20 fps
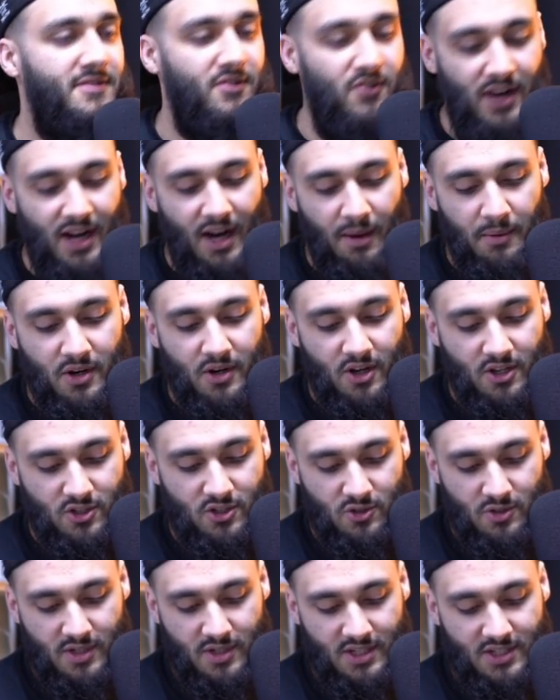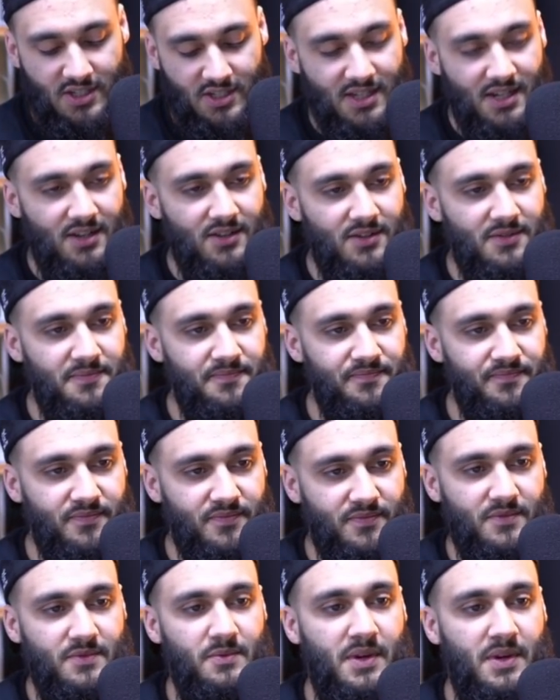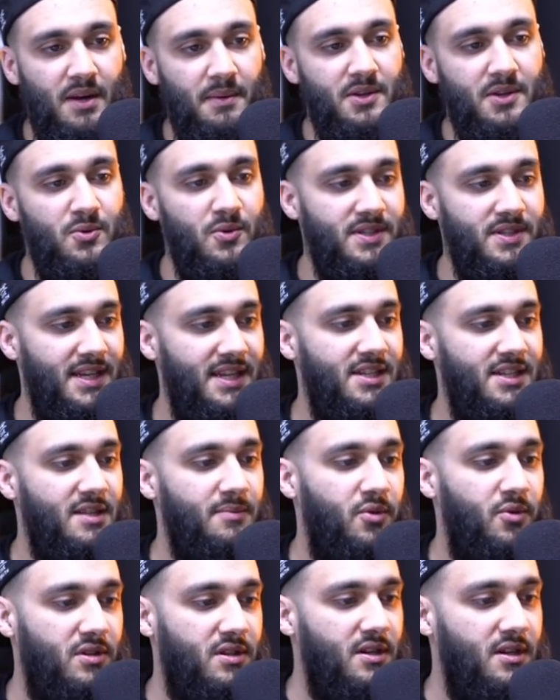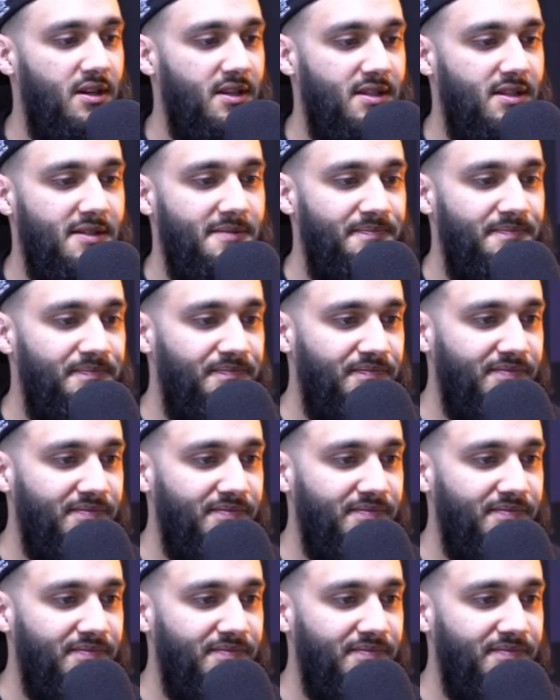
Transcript: All right, I'm going to ask you a question now. We're coming towards the end of the podcast.